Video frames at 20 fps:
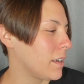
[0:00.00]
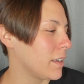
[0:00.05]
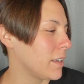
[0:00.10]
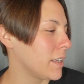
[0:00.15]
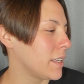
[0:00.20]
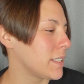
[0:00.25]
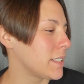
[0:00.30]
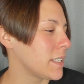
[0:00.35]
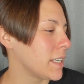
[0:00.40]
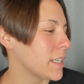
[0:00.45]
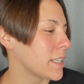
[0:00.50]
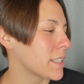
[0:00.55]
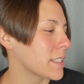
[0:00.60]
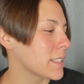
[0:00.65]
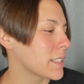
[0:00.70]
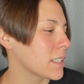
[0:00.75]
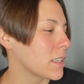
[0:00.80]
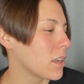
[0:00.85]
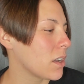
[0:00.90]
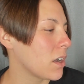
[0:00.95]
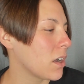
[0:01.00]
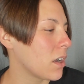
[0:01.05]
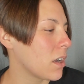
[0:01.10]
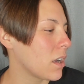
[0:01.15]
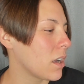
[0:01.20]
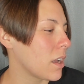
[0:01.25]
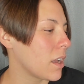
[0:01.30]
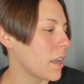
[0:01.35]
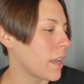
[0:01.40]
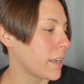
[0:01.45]
it takes
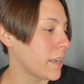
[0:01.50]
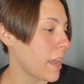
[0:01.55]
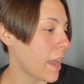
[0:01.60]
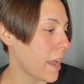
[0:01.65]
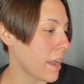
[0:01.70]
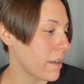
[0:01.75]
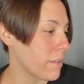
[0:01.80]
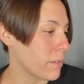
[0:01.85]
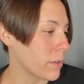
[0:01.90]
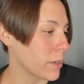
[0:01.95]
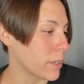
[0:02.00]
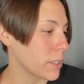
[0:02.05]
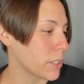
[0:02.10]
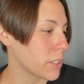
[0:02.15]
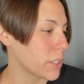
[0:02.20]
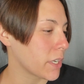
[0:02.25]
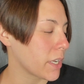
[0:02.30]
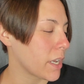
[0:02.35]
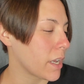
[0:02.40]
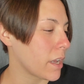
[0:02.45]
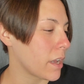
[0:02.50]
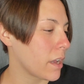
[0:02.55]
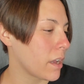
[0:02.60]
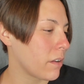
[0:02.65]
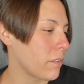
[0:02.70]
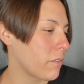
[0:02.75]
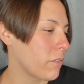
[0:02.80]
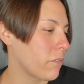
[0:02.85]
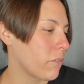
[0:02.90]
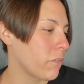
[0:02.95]
an average
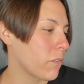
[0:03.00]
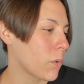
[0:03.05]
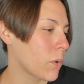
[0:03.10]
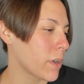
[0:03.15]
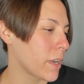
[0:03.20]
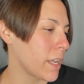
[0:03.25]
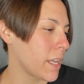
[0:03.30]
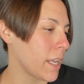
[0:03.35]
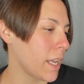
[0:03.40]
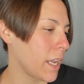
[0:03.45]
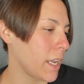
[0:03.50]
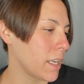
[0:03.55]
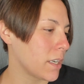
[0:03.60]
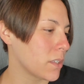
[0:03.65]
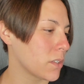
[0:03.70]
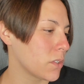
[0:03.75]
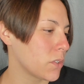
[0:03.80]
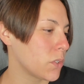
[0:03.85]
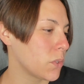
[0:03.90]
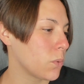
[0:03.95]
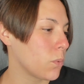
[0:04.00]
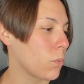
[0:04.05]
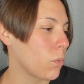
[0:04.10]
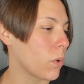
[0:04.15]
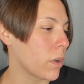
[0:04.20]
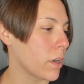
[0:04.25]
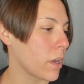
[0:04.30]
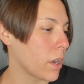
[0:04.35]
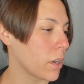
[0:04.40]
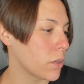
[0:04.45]
of 48 to
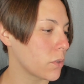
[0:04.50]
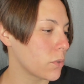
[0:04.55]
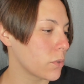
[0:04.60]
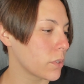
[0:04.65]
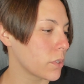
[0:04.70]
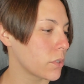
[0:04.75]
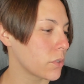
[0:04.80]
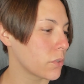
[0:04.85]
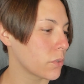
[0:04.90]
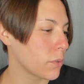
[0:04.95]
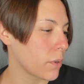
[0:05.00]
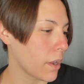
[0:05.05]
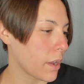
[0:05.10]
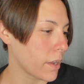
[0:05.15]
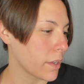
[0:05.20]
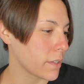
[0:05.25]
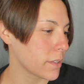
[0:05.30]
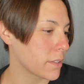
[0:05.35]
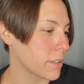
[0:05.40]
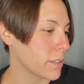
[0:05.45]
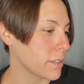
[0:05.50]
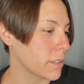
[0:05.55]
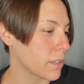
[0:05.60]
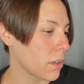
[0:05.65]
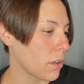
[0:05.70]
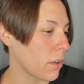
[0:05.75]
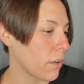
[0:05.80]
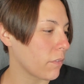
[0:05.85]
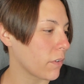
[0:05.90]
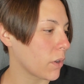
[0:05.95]
100 tries to
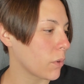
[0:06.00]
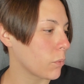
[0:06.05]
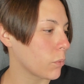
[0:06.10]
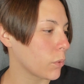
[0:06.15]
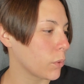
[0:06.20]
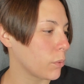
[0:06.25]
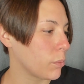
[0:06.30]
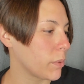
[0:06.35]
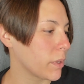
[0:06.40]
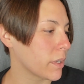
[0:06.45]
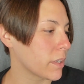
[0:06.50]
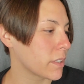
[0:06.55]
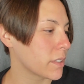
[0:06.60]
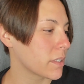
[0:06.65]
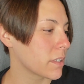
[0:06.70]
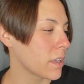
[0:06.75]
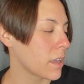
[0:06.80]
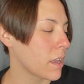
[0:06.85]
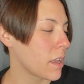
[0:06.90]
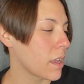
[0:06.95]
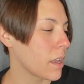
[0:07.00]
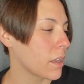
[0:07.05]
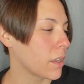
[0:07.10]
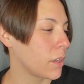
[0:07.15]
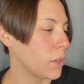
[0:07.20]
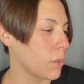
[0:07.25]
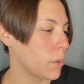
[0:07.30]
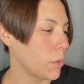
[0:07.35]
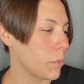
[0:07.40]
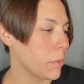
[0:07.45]
solve a Rubik's
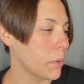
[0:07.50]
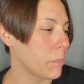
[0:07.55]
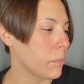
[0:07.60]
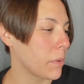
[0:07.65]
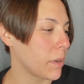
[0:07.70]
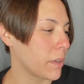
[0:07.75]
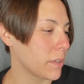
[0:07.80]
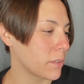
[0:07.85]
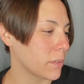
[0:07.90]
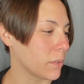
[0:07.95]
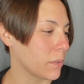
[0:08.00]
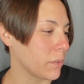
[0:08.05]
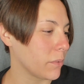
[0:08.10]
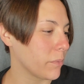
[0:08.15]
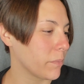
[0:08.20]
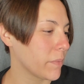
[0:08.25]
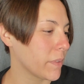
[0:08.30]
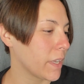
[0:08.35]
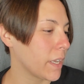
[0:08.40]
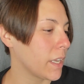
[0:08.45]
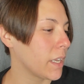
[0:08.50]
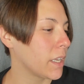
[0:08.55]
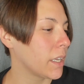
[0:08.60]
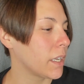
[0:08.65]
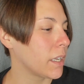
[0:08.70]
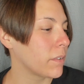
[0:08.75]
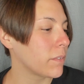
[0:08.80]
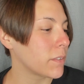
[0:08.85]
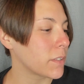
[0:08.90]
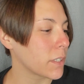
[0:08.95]
Cube puzzle
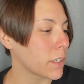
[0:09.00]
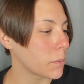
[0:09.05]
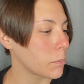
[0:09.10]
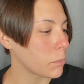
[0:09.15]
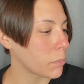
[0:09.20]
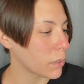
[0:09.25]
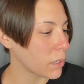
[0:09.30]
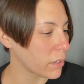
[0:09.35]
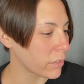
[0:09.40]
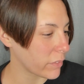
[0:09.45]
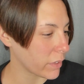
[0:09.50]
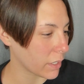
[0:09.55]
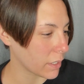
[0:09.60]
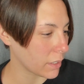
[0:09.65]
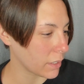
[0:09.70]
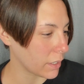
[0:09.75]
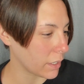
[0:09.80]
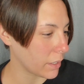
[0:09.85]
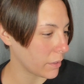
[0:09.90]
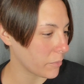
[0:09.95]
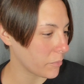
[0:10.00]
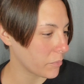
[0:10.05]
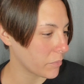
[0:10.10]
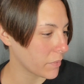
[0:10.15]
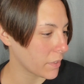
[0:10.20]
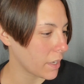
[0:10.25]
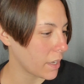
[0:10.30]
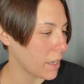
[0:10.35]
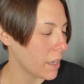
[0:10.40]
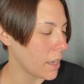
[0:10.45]
if done perfectly.
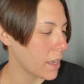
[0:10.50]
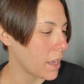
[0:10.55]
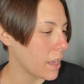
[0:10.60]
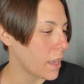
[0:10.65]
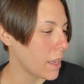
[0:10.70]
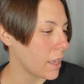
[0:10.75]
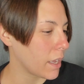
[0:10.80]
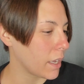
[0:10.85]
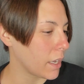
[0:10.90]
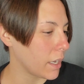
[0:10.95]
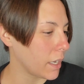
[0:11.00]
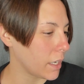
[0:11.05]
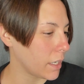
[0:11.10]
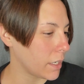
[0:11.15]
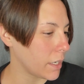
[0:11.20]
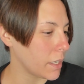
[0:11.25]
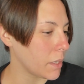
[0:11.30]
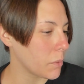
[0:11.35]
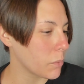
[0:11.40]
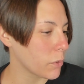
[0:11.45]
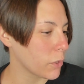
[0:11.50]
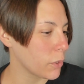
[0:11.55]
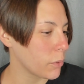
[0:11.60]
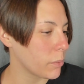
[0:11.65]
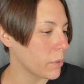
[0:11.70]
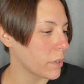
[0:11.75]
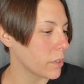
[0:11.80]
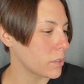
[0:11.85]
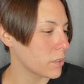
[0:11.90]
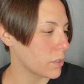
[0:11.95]
Any
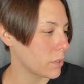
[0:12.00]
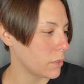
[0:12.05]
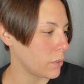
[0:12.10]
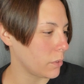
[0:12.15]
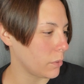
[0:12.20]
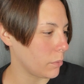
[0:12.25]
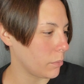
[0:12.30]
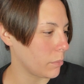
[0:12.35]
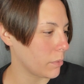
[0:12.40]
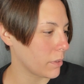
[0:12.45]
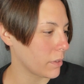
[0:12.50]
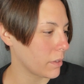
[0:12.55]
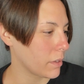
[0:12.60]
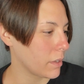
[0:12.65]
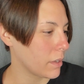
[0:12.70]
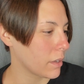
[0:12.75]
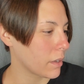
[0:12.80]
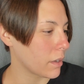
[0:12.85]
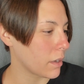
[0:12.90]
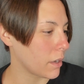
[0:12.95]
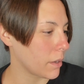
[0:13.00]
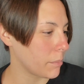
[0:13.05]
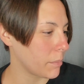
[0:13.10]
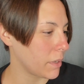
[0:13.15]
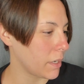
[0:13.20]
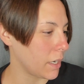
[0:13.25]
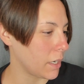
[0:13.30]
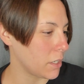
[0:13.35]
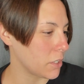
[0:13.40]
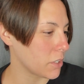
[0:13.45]
Rubik's Cube
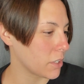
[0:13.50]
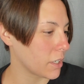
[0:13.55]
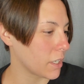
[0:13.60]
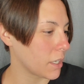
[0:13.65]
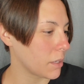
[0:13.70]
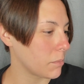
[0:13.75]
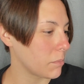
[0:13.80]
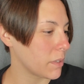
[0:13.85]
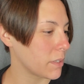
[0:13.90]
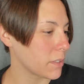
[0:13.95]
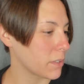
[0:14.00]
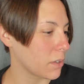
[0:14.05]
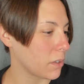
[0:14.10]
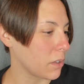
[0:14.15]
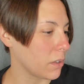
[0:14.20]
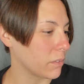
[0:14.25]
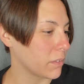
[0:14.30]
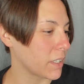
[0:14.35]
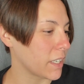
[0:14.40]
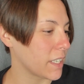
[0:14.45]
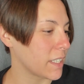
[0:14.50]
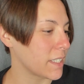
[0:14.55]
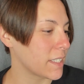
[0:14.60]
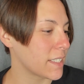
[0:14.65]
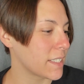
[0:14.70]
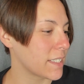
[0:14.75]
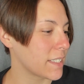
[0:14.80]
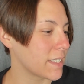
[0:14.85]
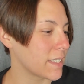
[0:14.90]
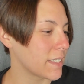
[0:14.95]
combination can be solved in
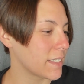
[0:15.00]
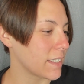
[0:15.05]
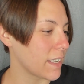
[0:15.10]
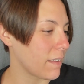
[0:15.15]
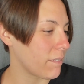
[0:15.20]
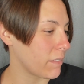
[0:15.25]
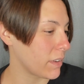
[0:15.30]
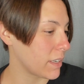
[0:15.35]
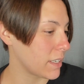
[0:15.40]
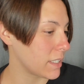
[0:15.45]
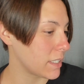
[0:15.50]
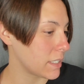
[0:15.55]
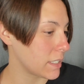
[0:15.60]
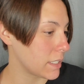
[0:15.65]
17